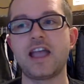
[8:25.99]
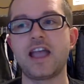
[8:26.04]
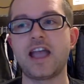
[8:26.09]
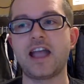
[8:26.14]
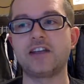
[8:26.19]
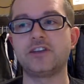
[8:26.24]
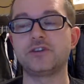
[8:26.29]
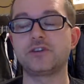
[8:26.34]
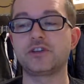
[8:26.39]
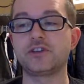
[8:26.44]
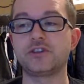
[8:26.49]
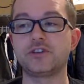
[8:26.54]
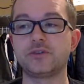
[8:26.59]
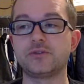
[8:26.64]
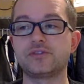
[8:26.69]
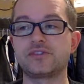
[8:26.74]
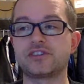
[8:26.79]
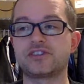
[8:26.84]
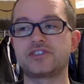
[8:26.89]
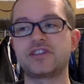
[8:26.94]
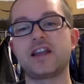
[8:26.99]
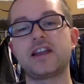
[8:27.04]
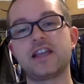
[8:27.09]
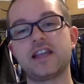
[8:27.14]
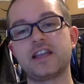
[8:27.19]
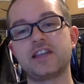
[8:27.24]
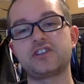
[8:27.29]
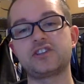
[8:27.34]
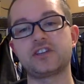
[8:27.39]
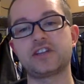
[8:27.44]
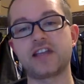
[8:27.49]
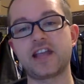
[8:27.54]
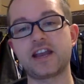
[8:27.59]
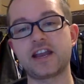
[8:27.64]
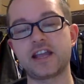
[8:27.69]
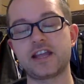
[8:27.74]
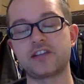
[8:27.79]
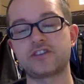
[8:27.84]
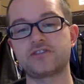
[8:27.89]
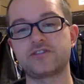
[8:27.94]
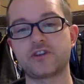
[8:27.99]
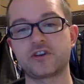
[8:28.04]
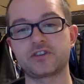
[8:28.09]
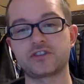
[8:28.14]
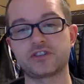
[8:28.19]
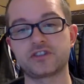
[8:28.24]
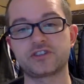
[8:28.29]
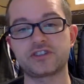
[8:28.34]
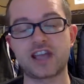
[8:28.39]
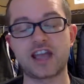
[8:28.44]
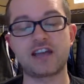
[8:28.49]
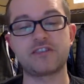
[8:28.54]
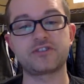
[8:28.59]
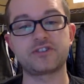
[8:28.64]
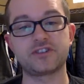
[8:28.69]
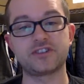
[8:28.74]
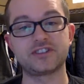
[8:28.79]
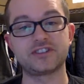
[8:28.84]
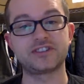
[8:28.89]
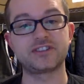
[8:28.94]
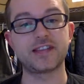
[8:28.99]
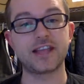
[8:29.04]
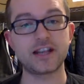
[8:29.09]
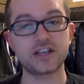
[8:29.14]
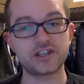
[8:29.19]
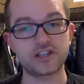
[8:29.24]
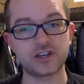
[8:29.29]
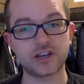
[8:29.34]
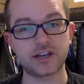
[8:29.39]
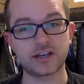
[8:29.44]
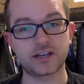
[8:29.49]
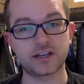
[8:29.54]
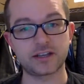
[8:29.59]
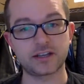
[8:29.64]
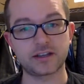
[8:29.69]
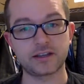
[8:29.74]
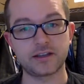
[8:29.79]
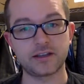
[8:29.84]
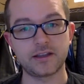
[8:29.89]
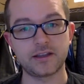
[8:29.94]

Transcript: and you can use the set age and get age functions after instantiating